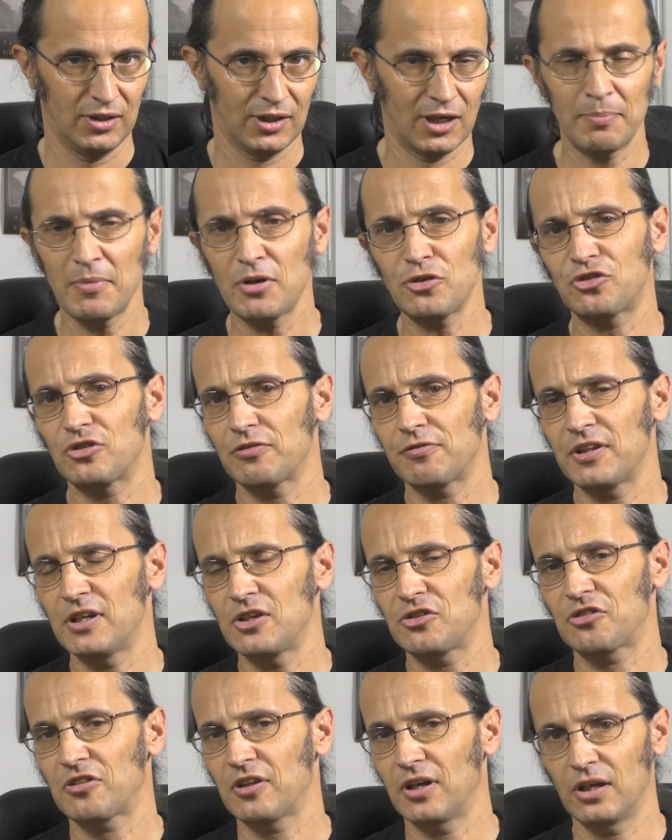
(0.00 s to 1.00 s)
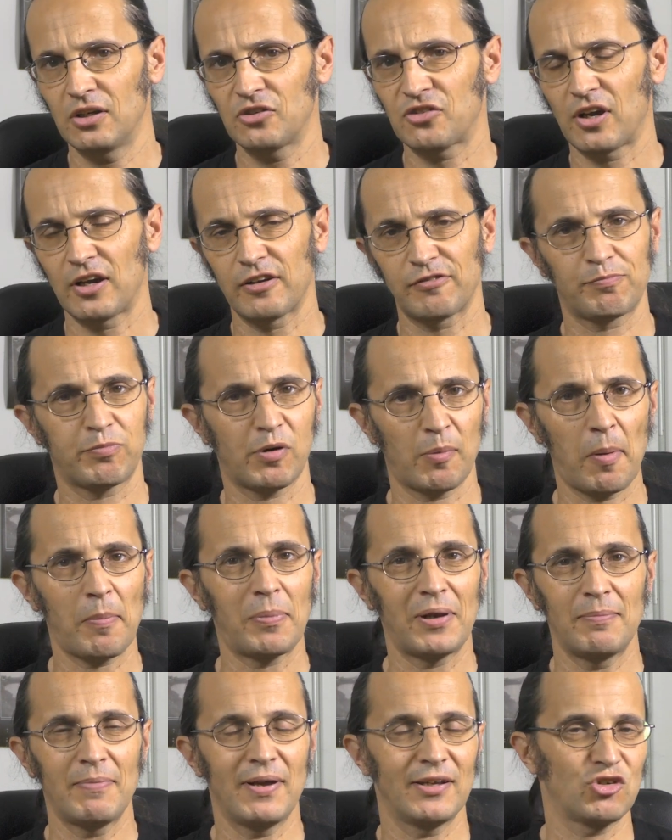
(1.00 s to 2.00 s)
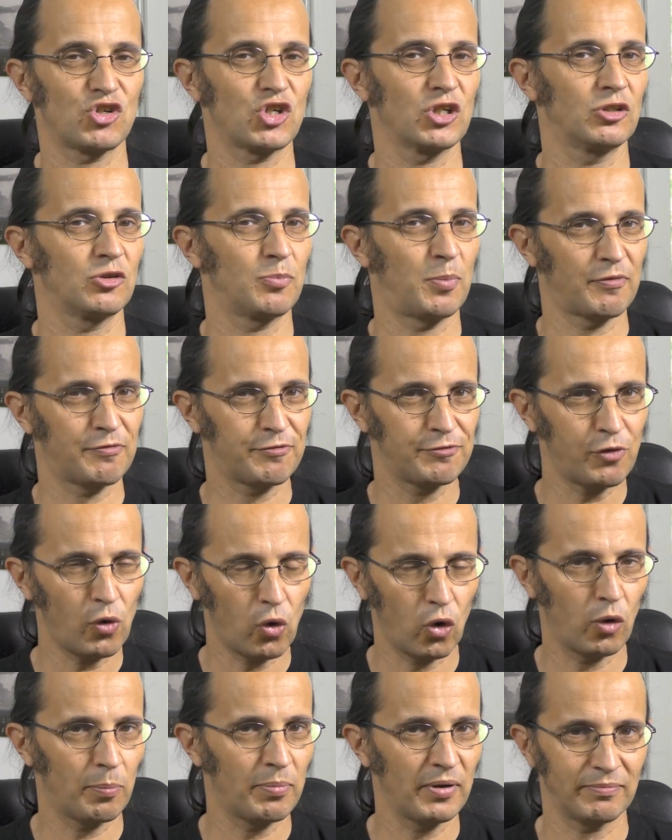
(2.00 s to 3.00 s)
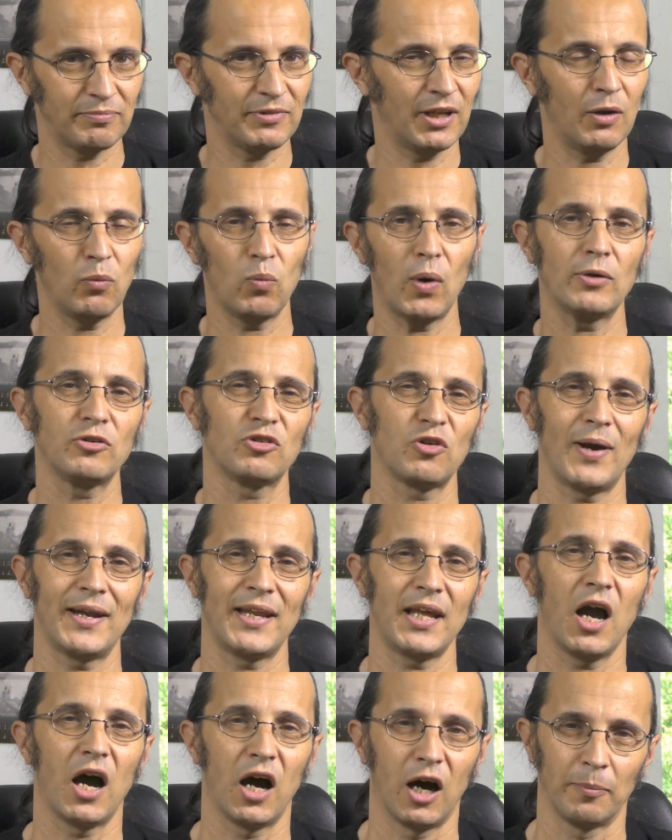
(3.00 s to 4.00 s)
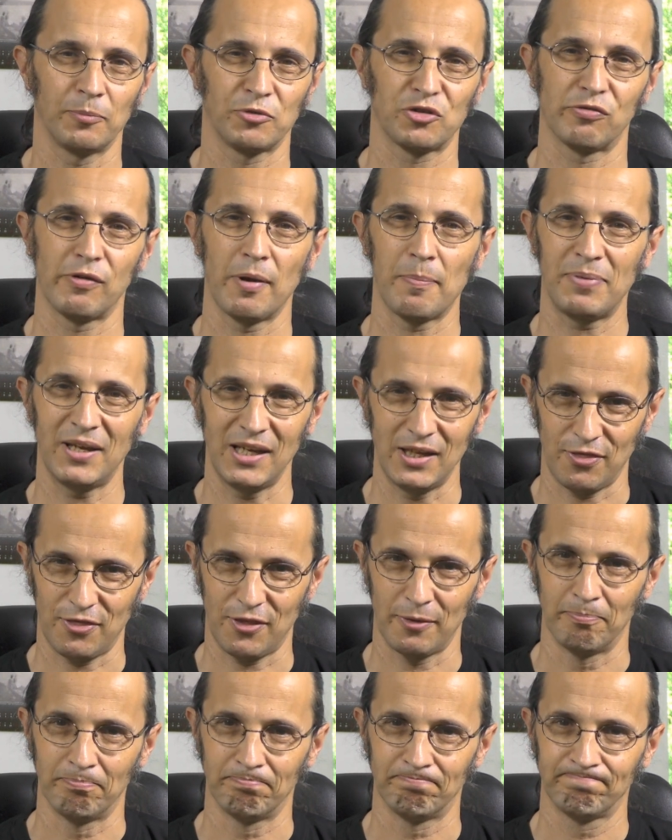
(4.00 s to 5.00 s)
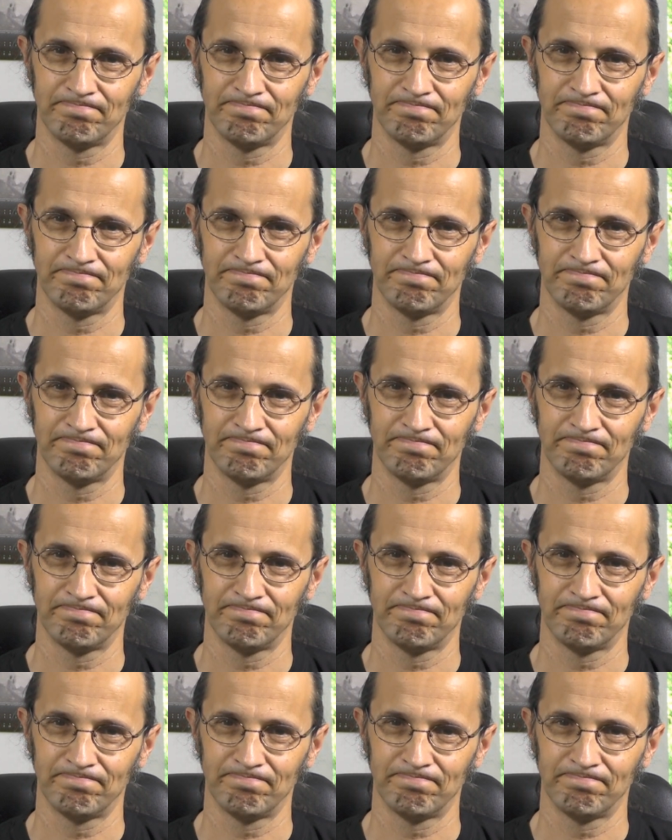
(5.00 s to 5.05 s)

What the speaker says: Now, most of these things I've probably mentioned before, but it won't do any harm to repeat them.